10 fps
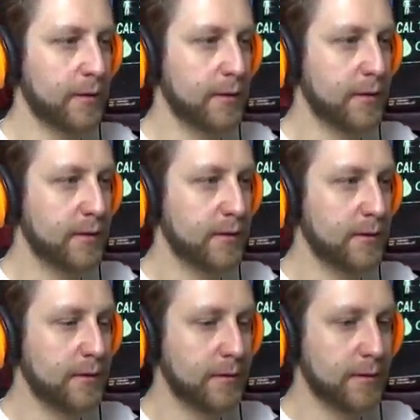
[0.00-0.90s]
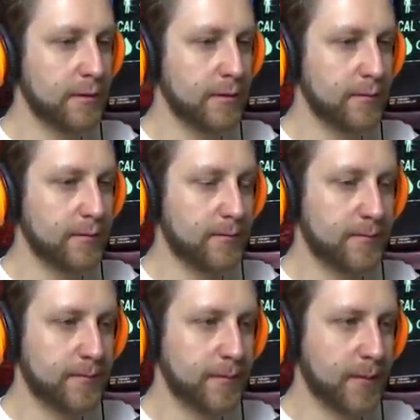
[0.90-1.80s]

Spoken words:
(no one is talking)